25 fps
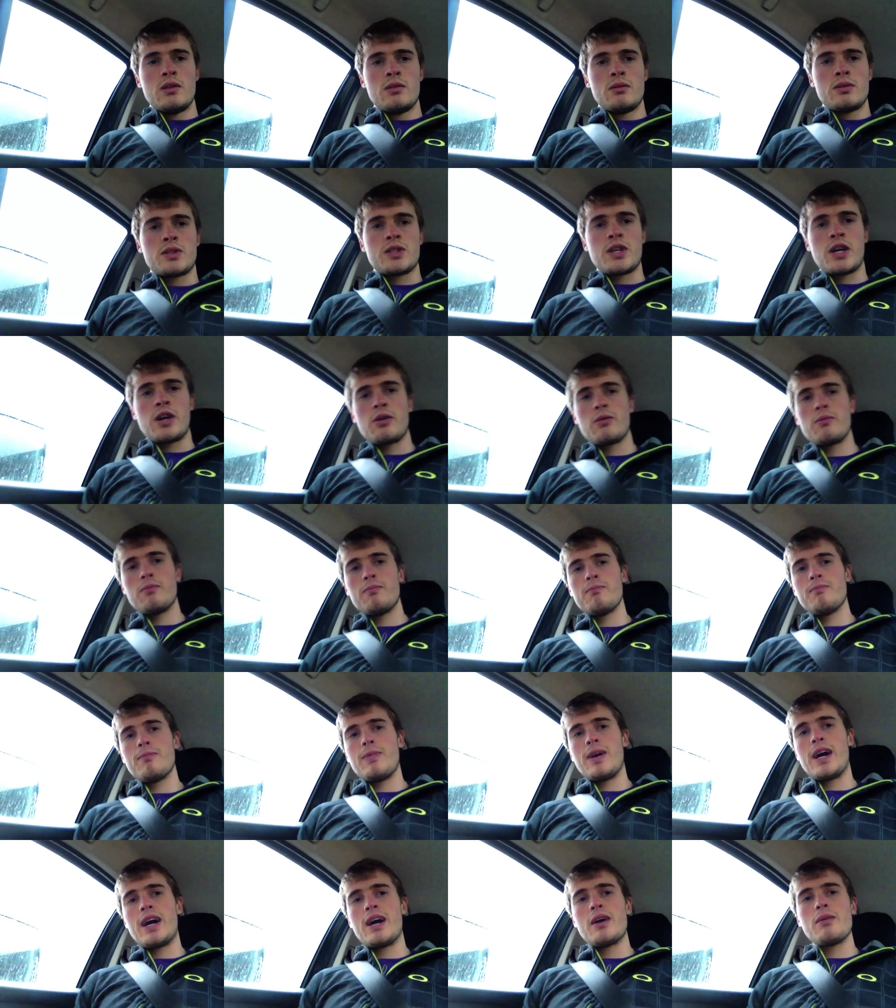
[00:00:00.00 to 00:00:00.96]
So
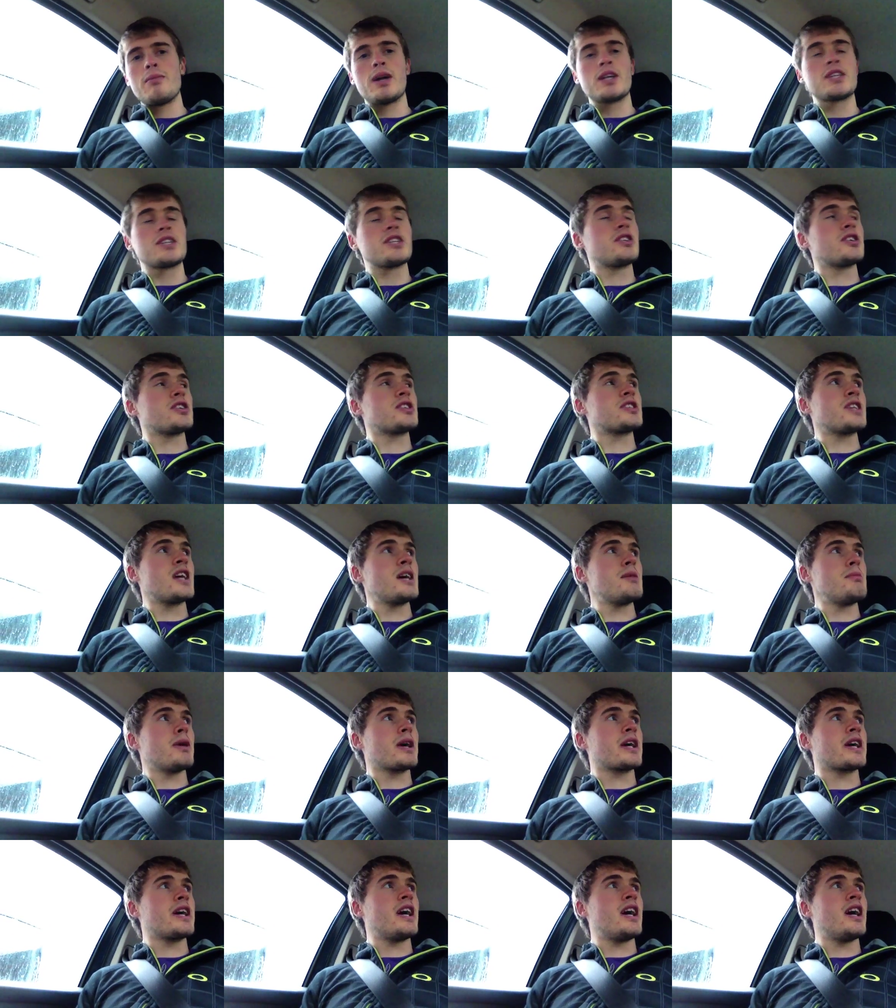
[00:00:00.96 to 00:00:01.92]
I'm actually just sat in
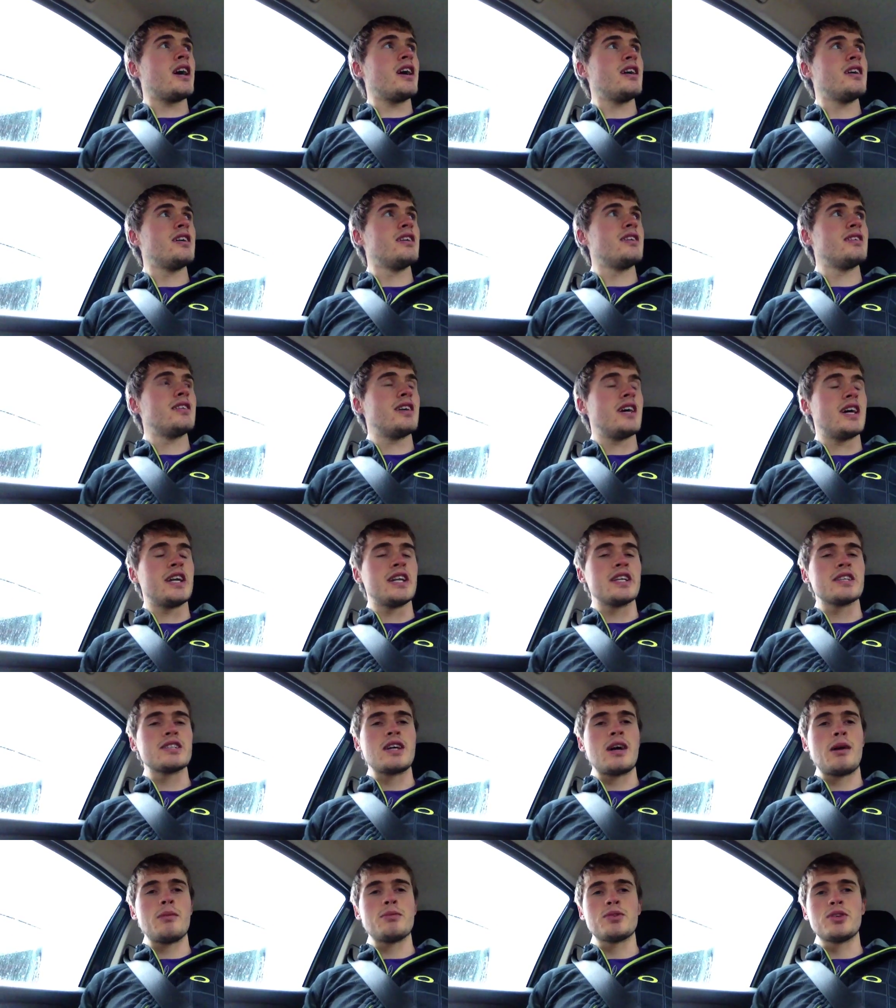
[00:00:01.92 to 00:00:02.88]
my car and
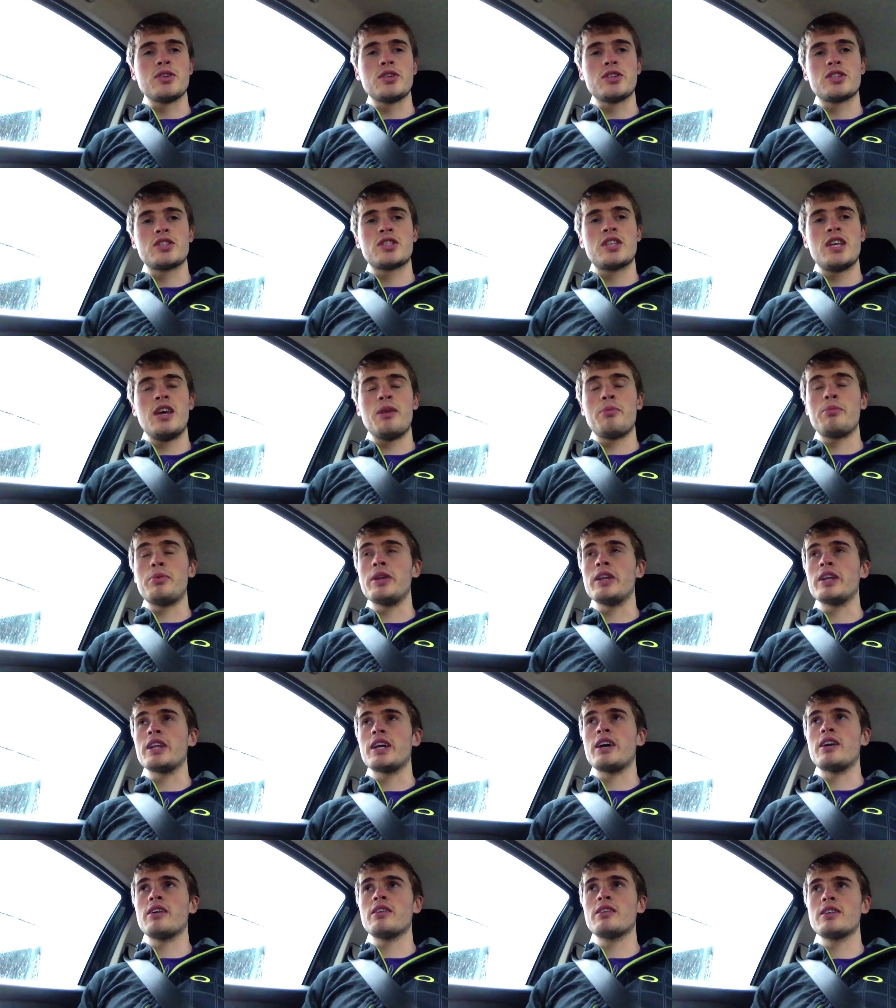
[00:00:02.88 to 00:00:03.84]
it's absolutely tipping it
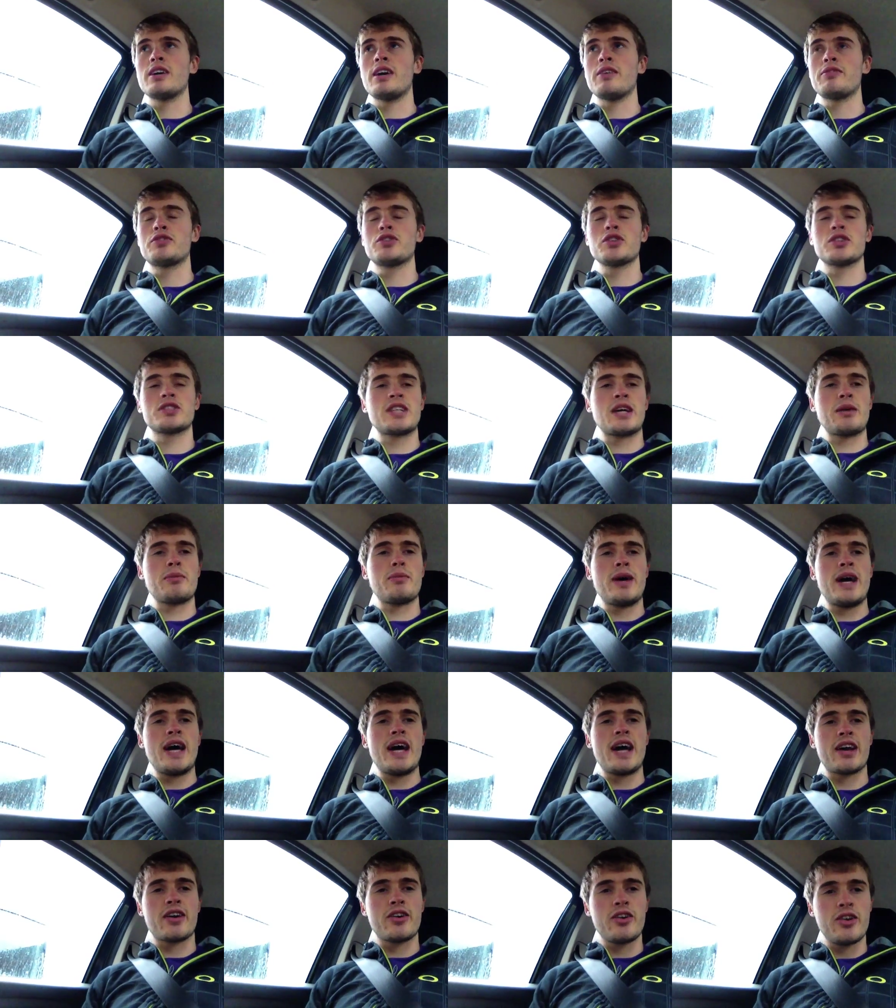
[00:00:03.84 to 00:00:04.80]
down. I've just had my
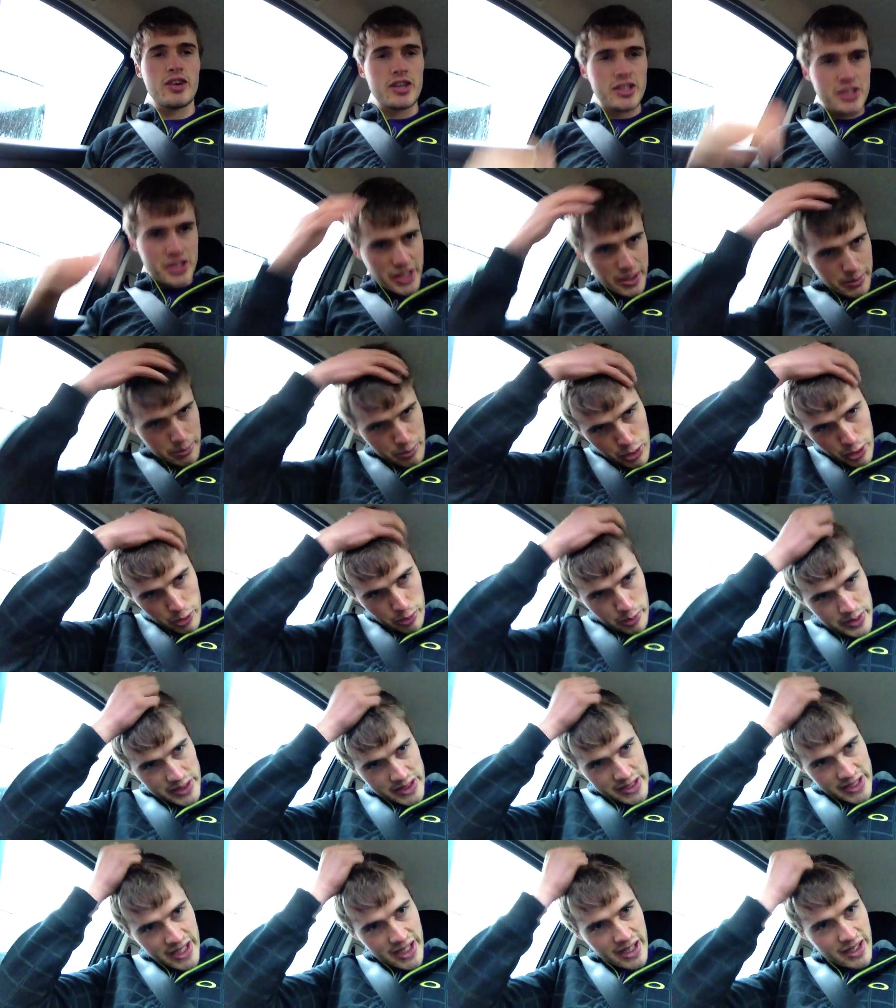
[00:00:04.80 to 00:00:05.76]
hair cut, as you can
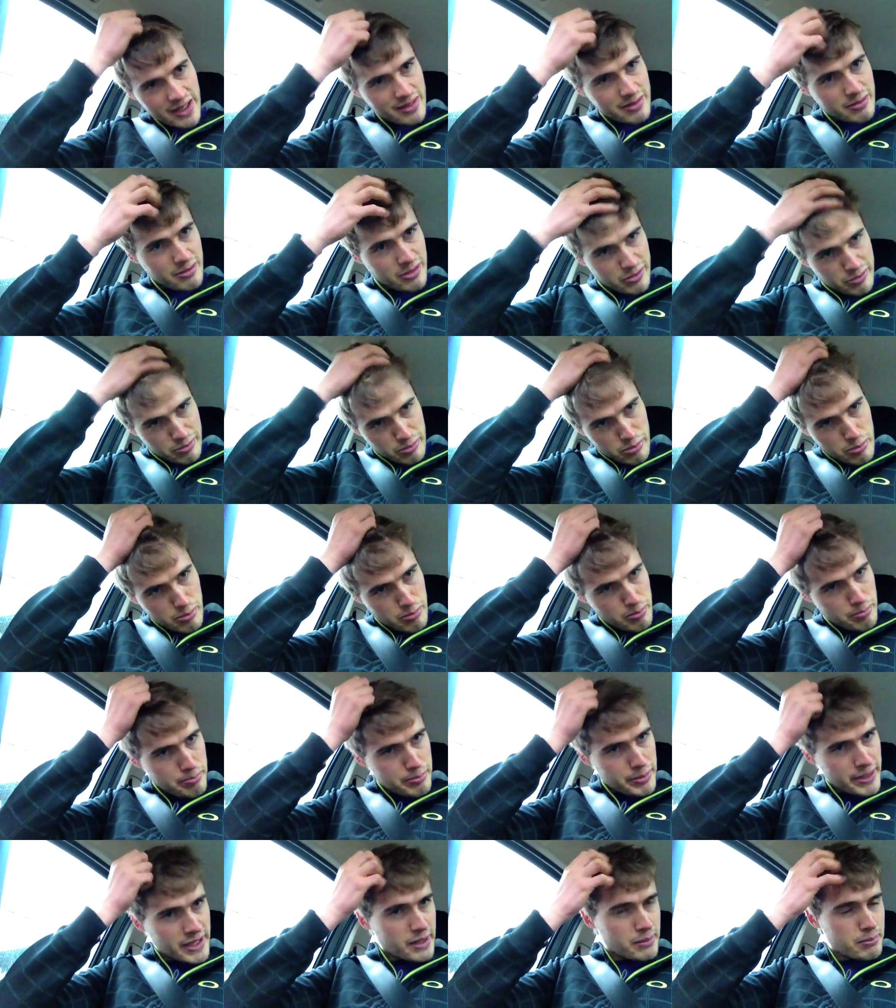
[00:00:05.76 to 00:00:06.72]
probably see.
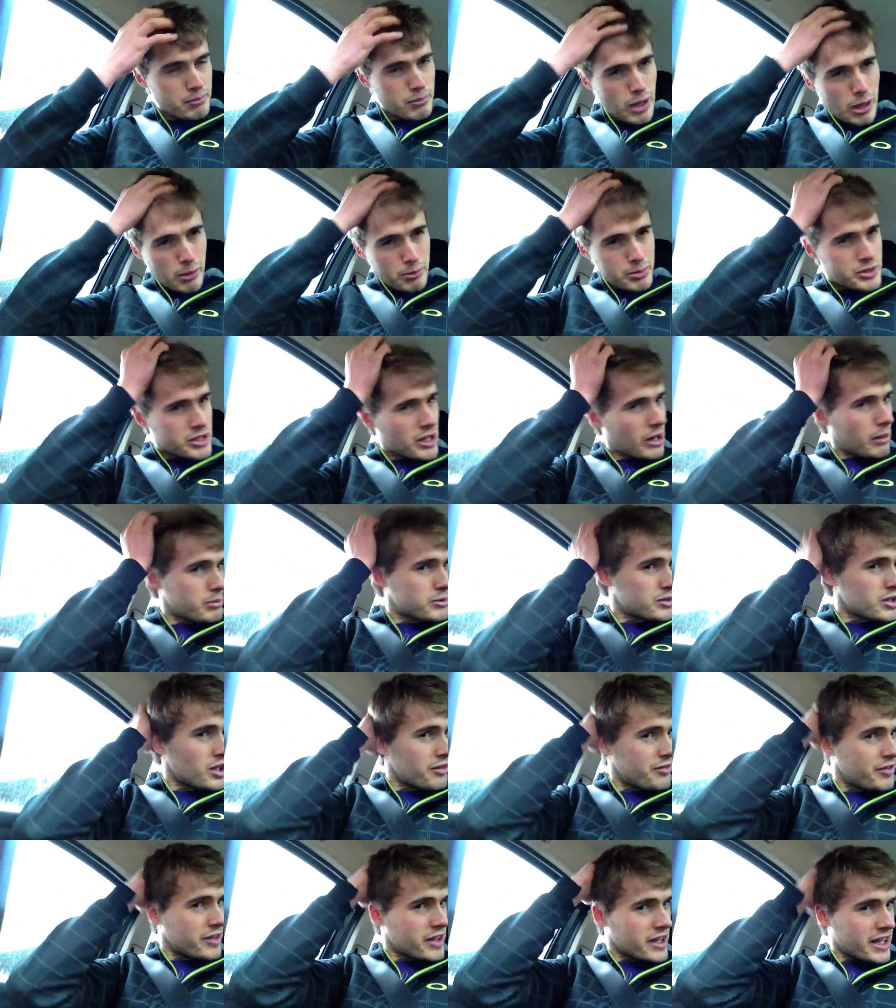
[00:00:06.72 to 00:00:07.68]
Big mop chopped
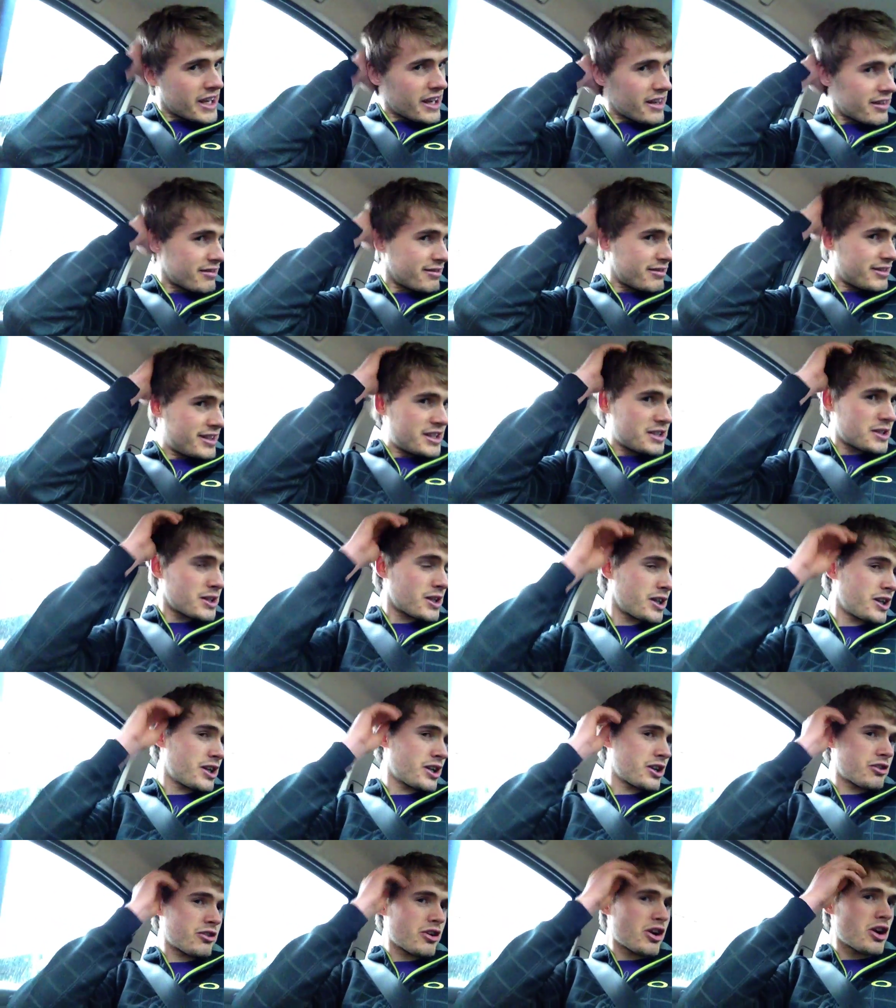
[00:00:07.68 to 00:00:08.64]
off again. It's
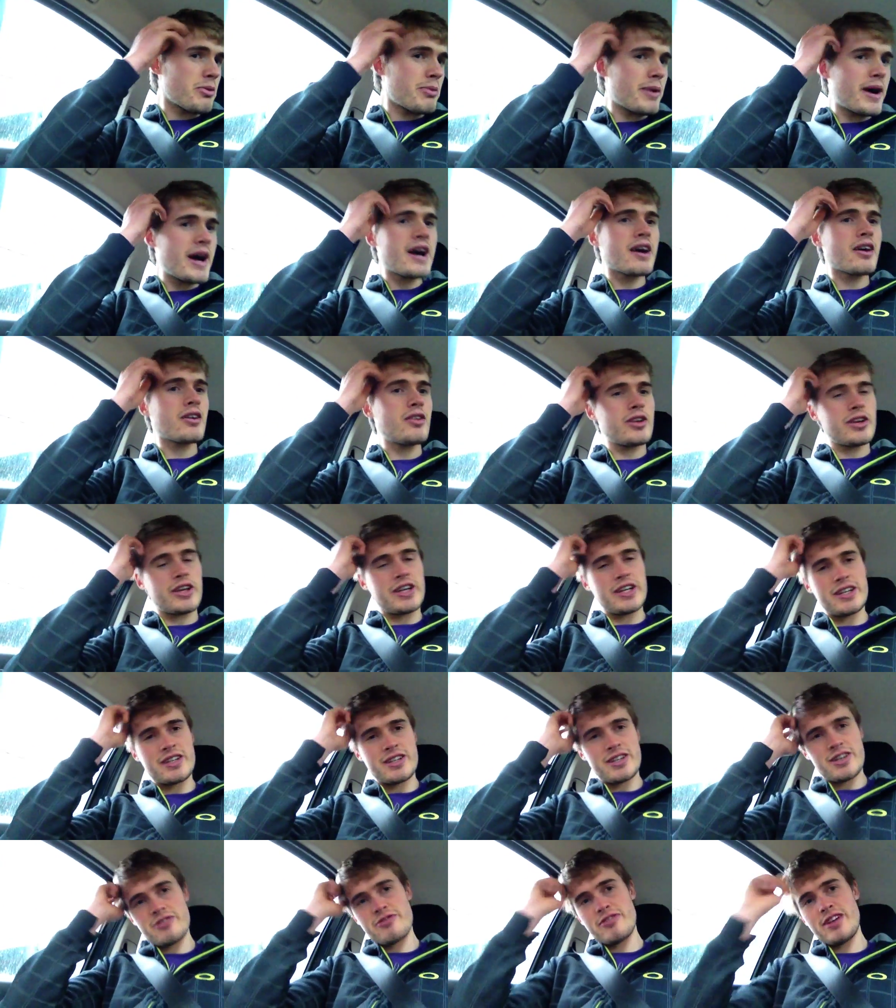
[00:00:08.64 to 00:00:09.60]
going to grow back,
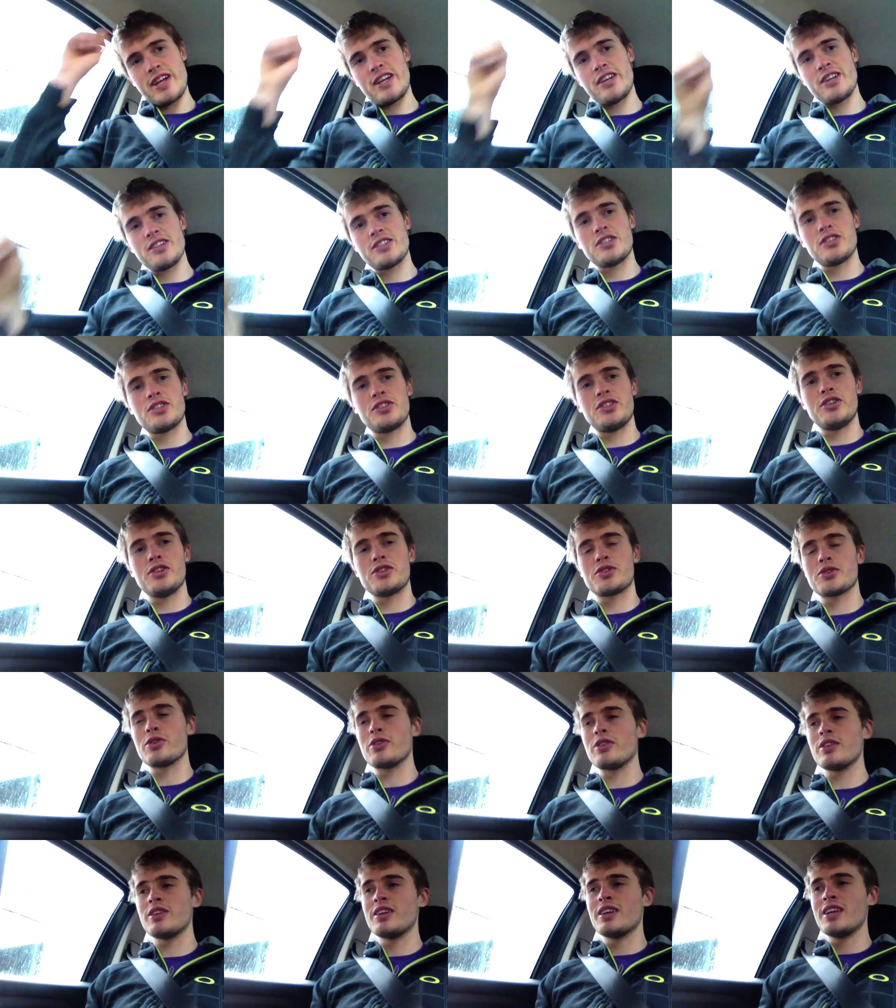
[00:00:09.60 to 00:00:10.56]
looking horrendous as
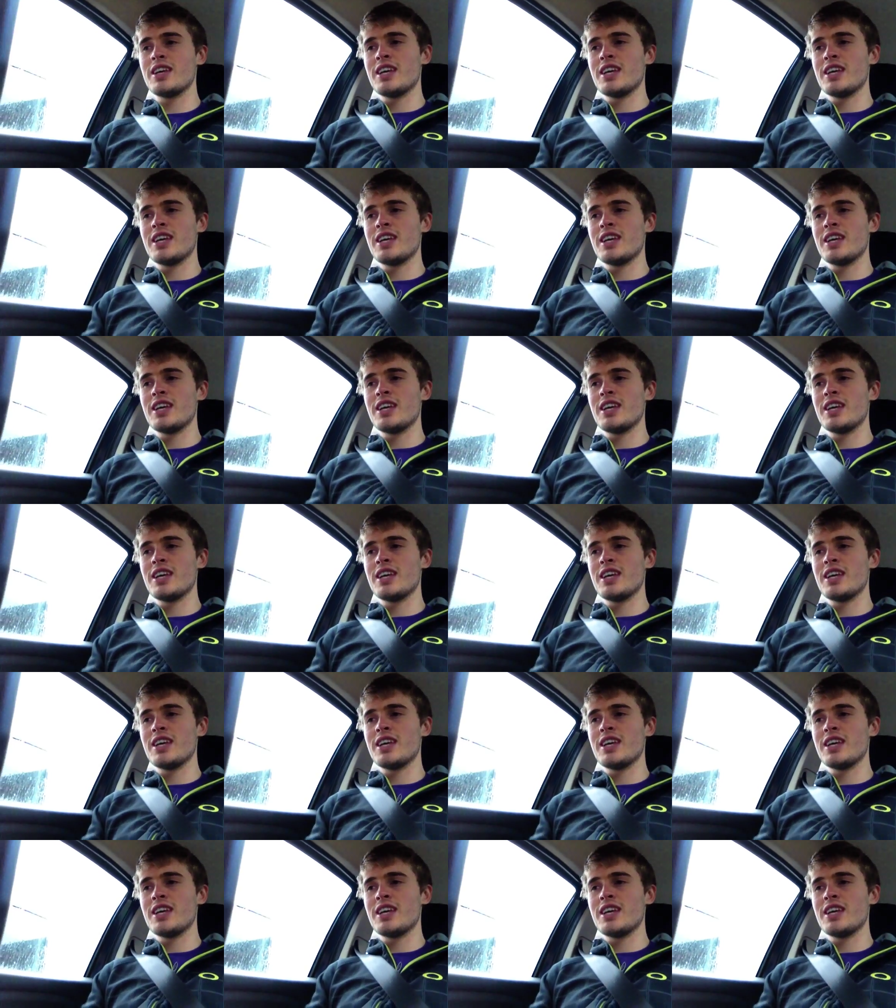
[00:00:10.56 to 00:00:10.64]
usual.